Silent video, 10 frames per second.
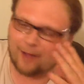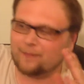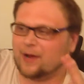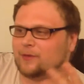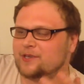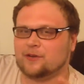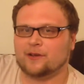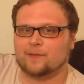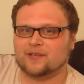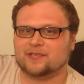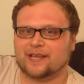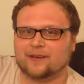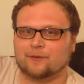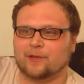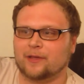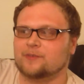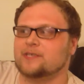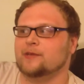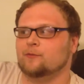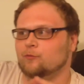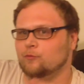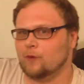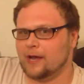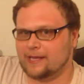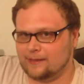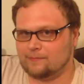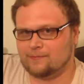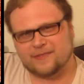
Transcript: I'm not really sure how much Standard play it'll see right